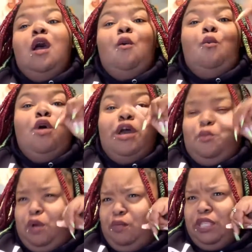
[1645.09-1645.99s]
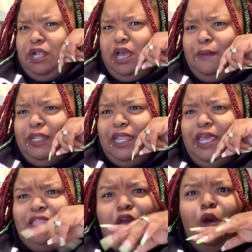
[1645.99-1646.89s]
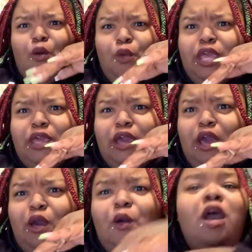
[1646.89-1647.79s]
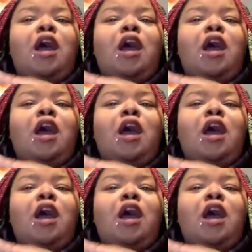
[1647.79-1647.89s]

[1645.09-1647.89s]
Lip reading: what was it, a couple of days ago, a week ago?